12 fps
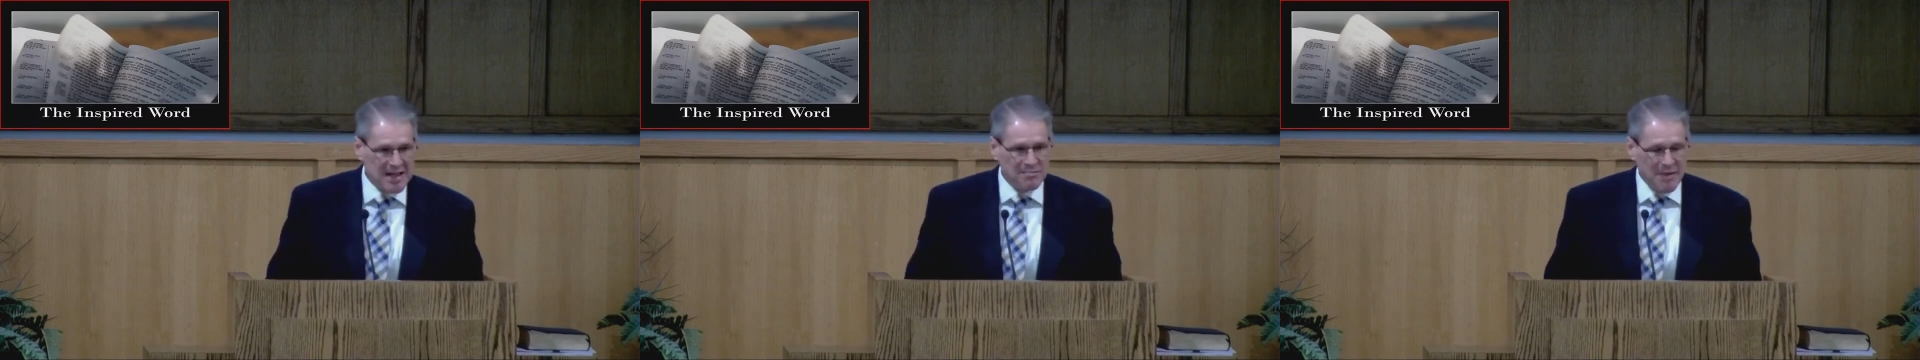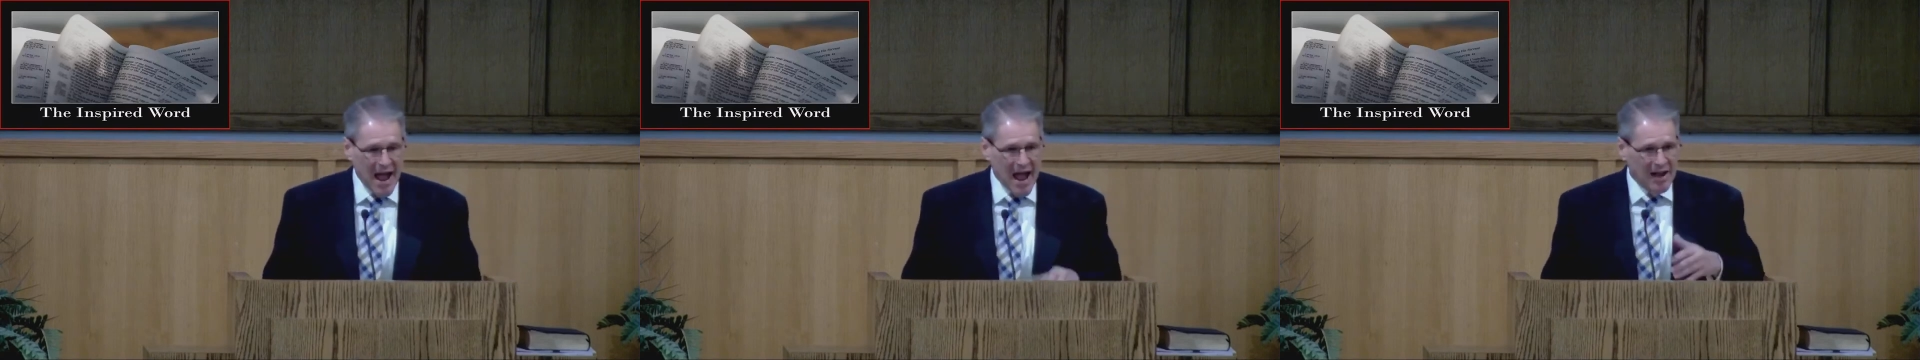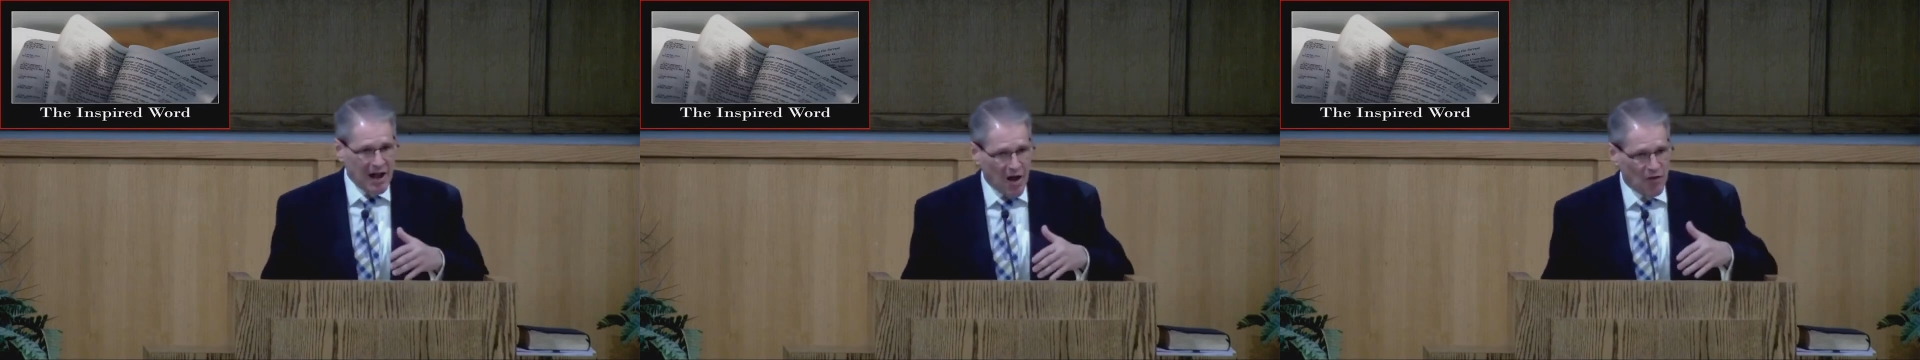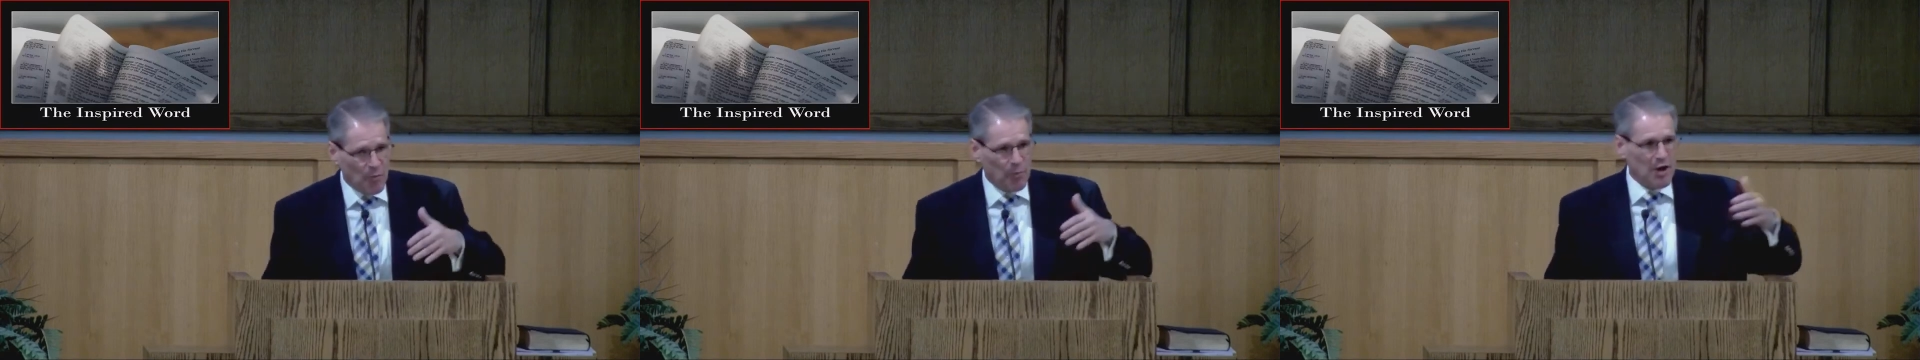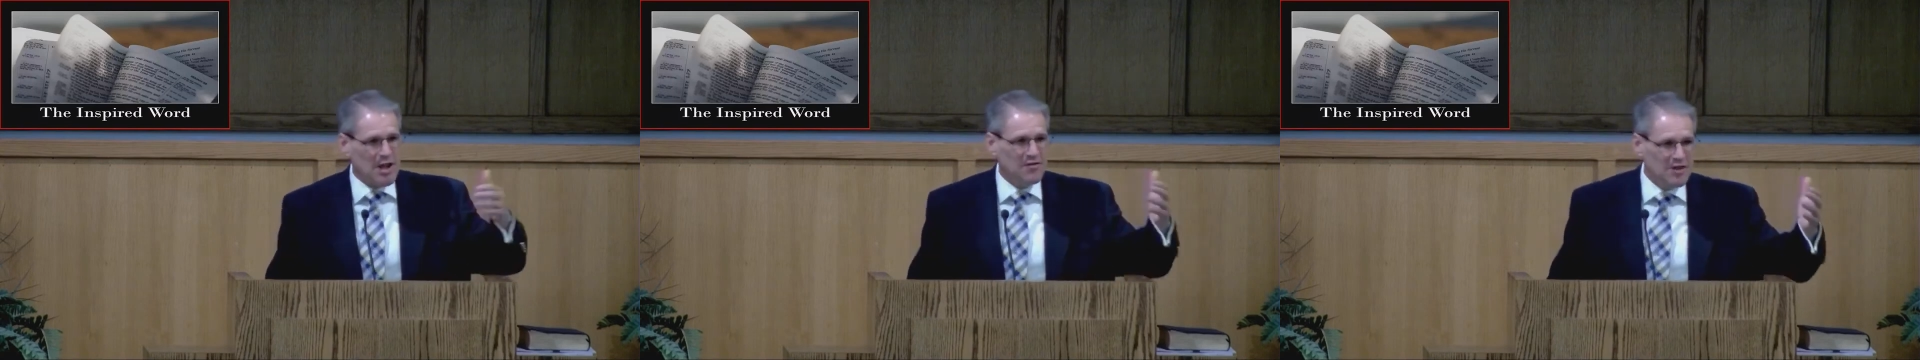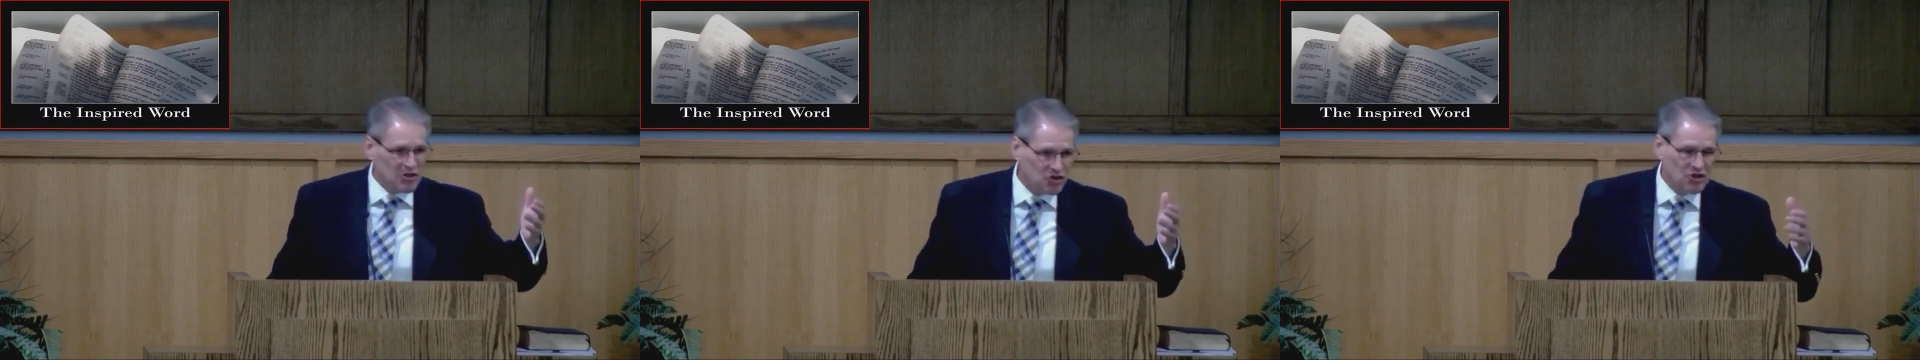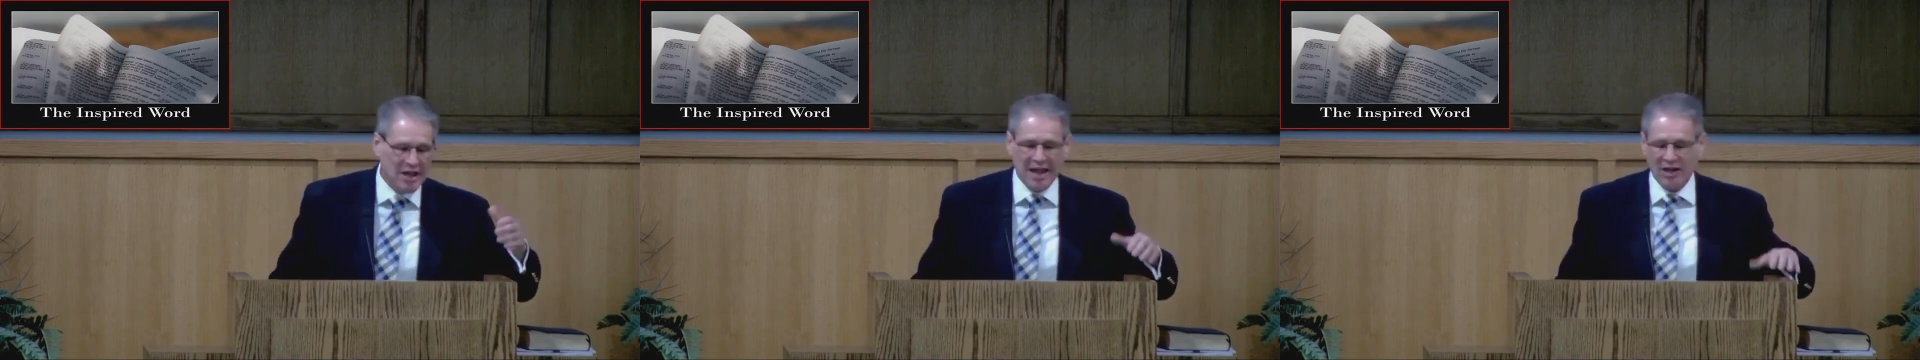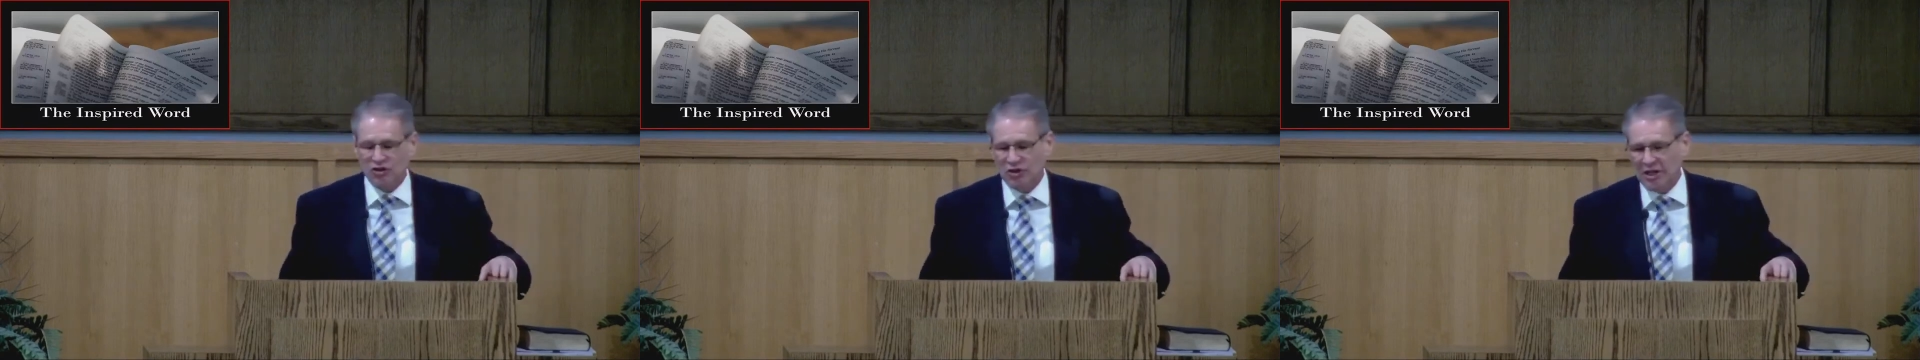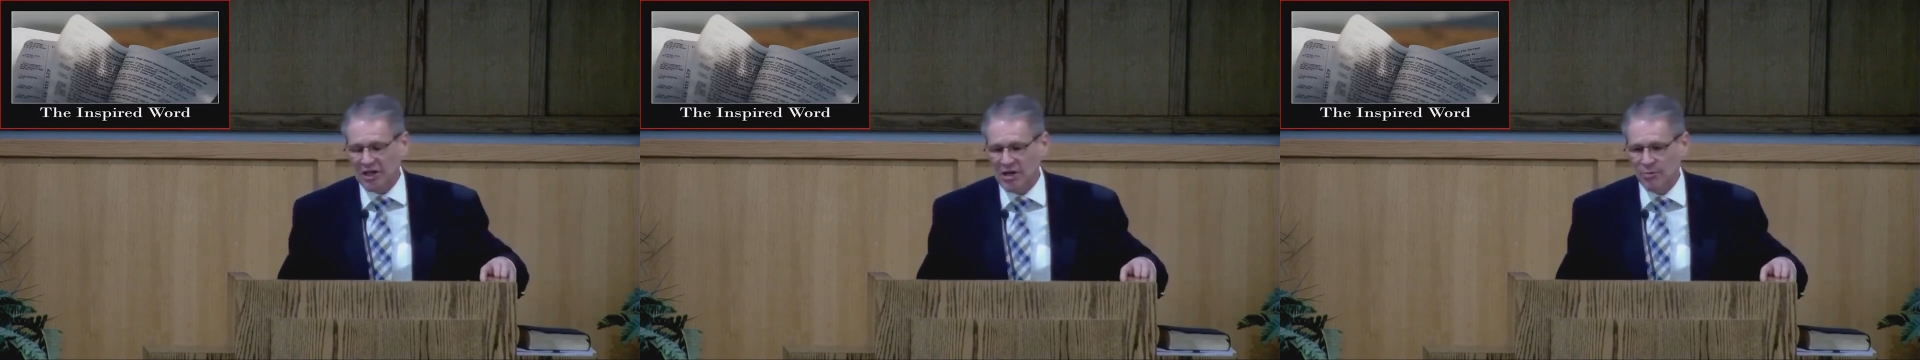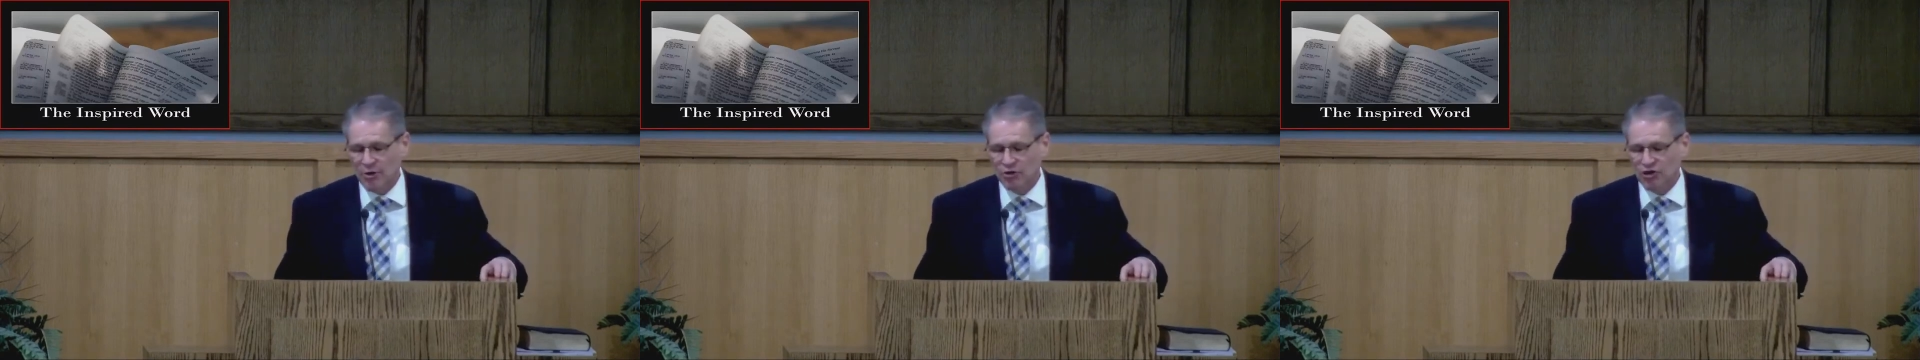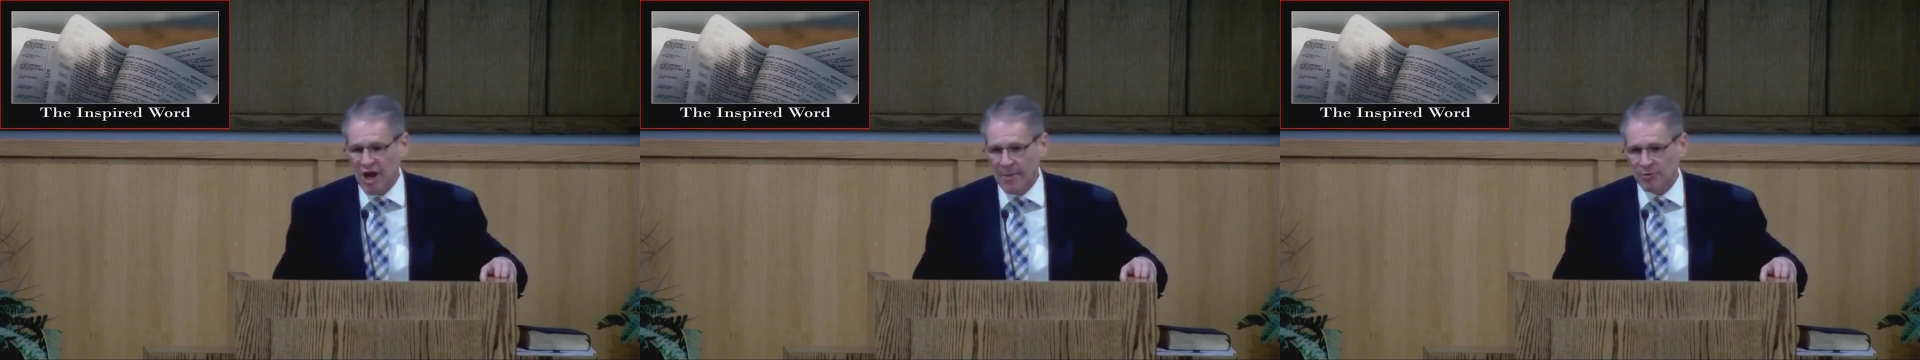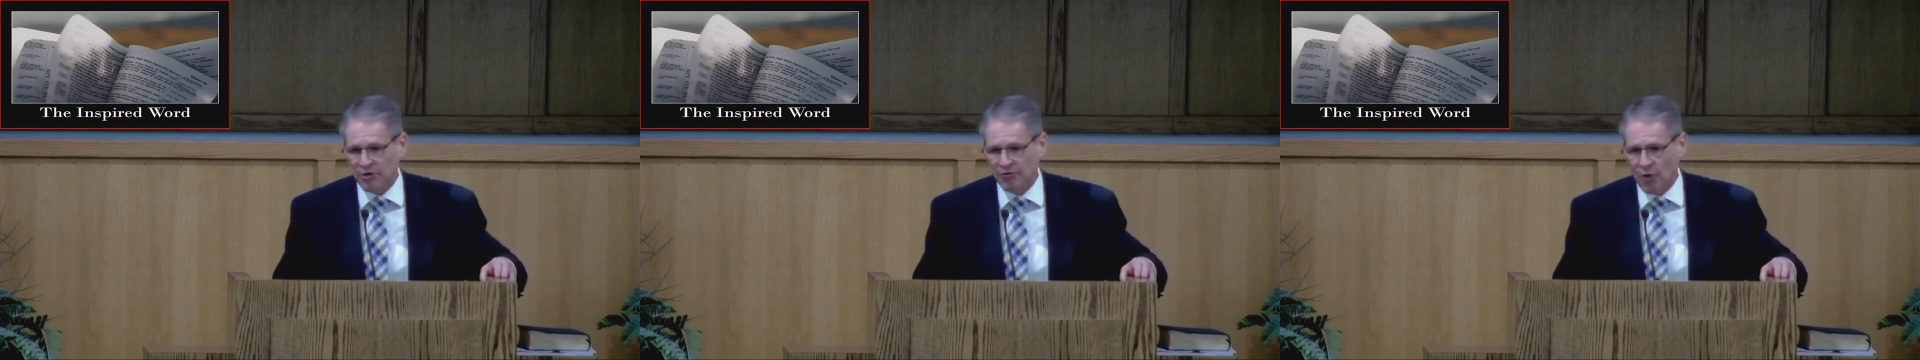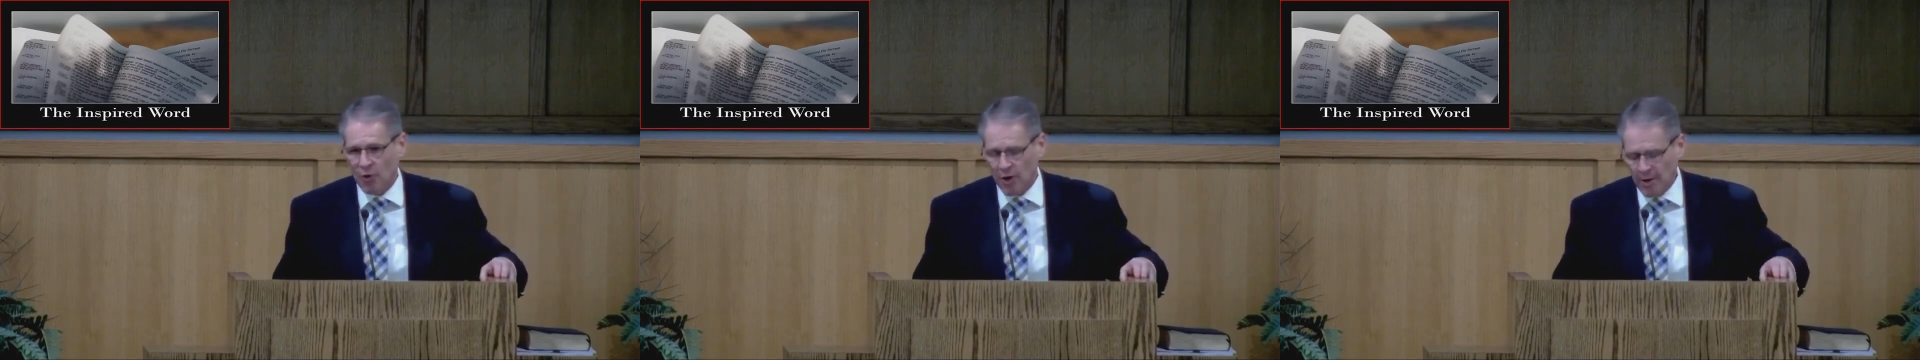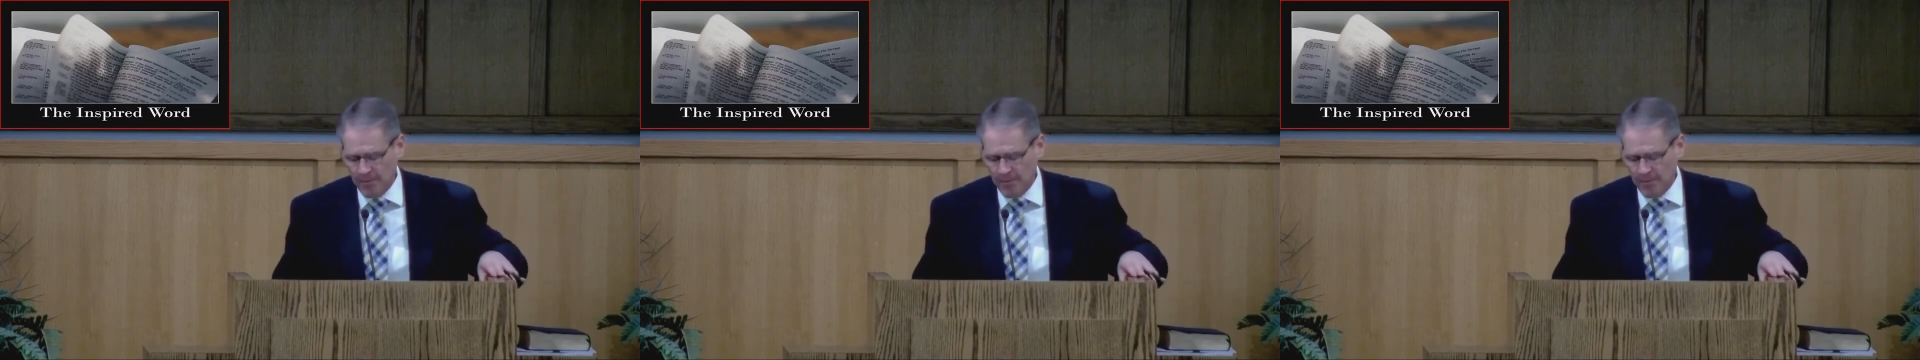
back on the previous text in Hebrews chapter 4,